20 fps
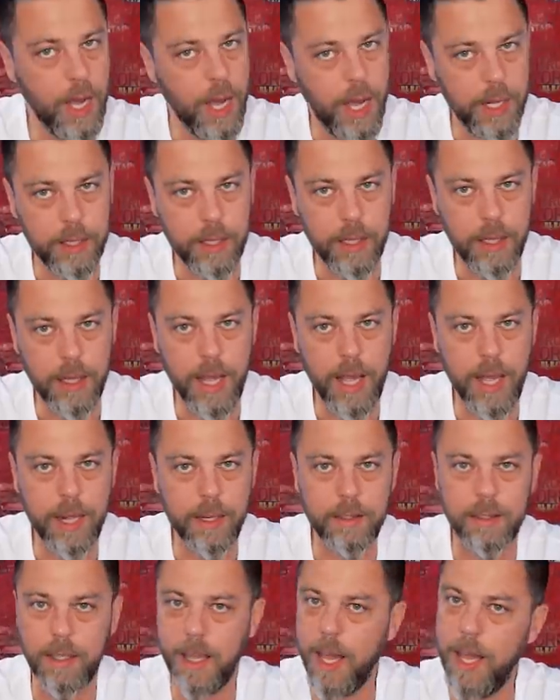Other than
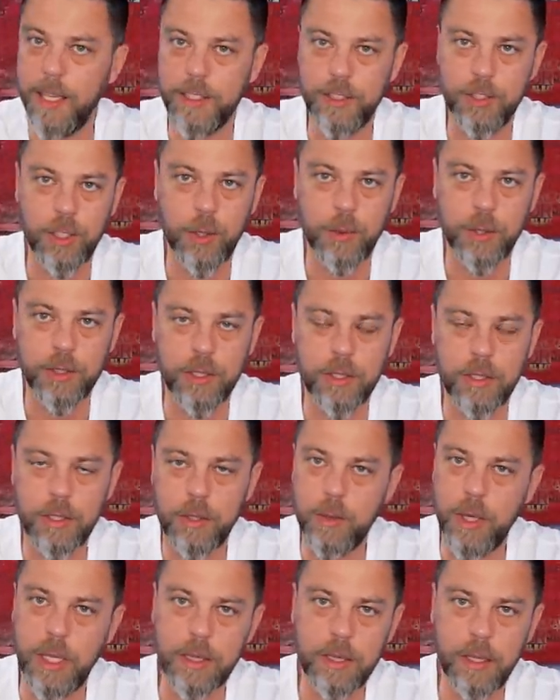that, guys, you know what to
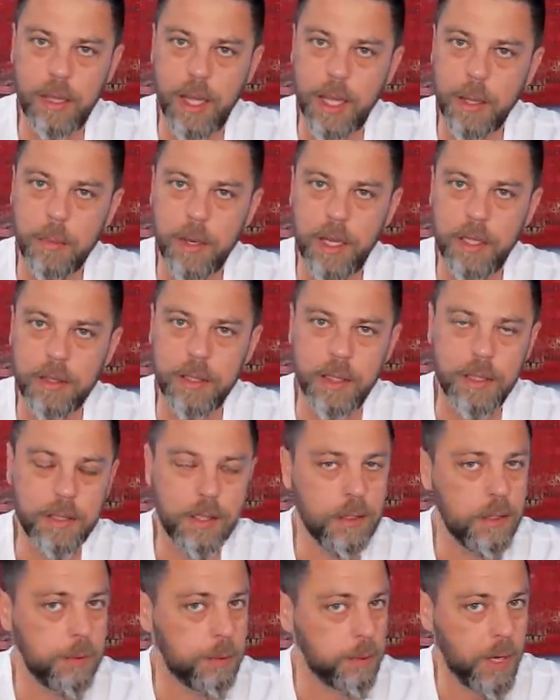do. Hit the like button, hit
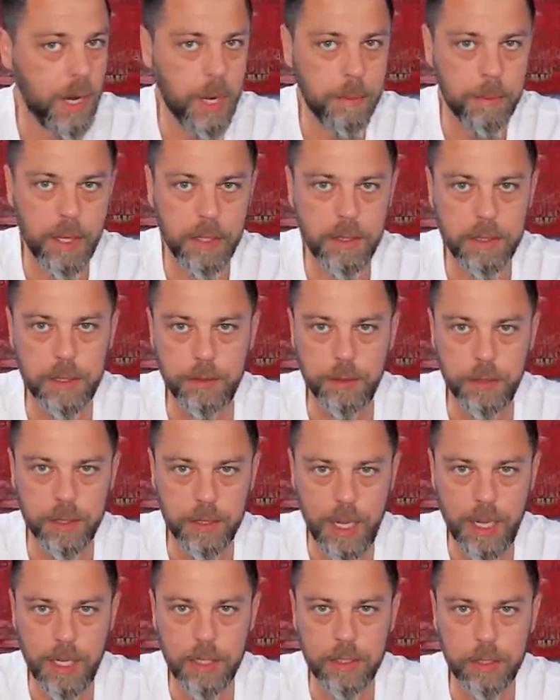the subscribe button if you're
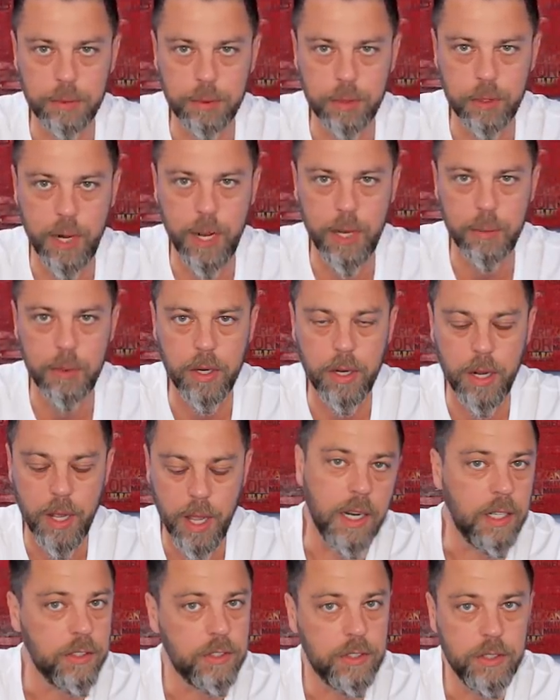not a subscriber,
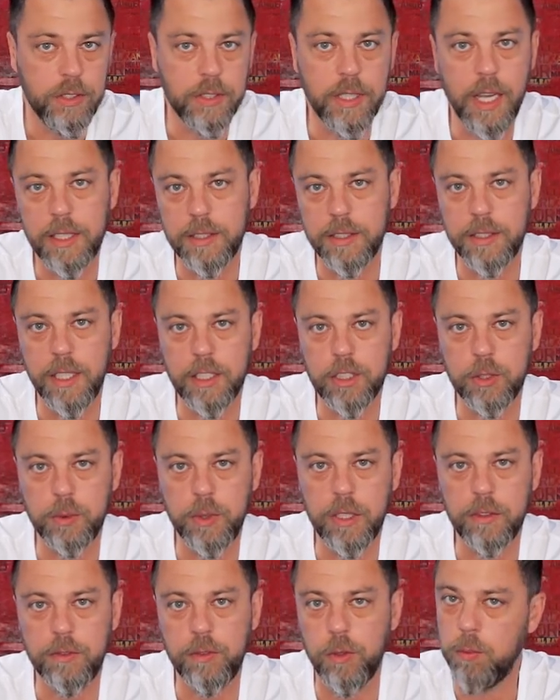and I'll see you guys next
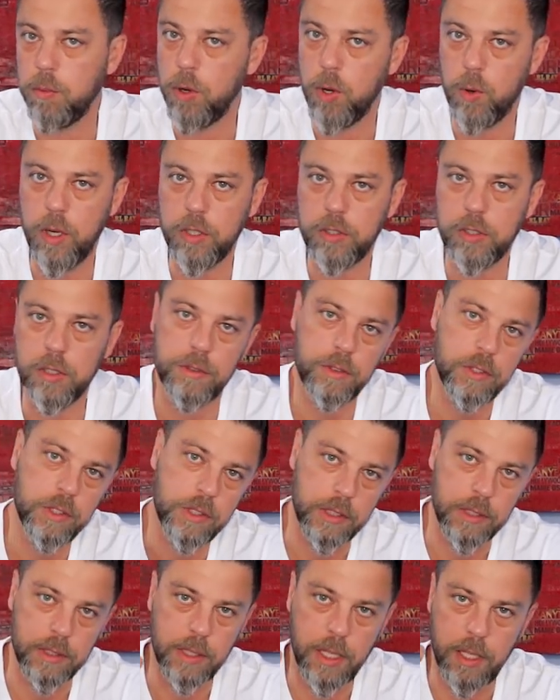week for more watch
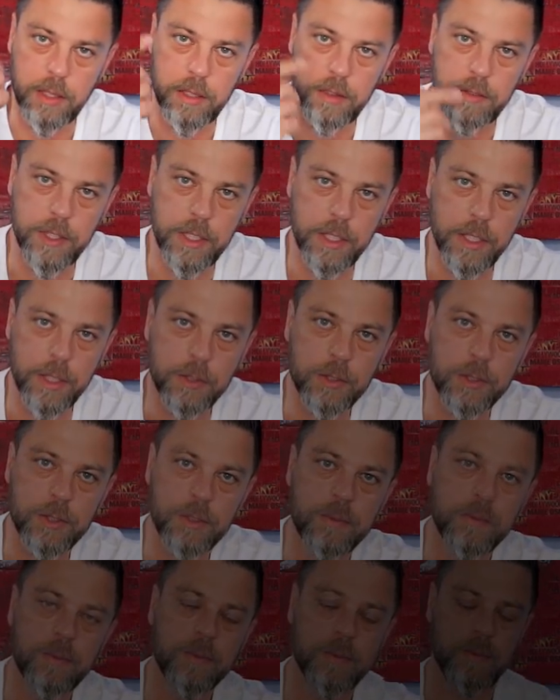reviews and other
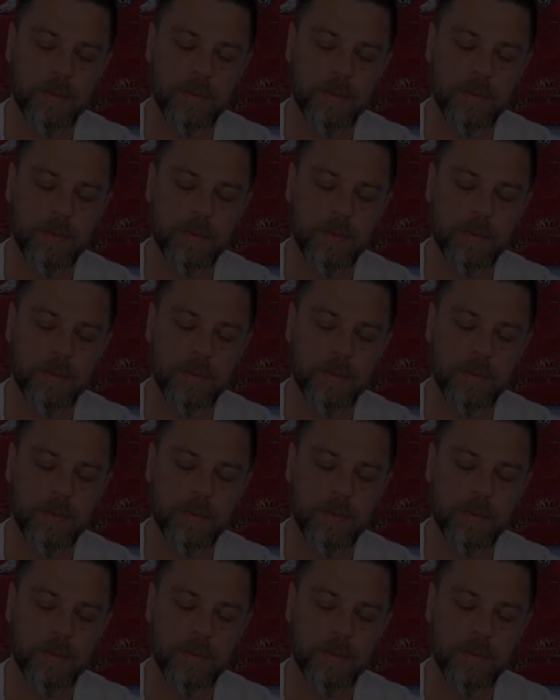videos.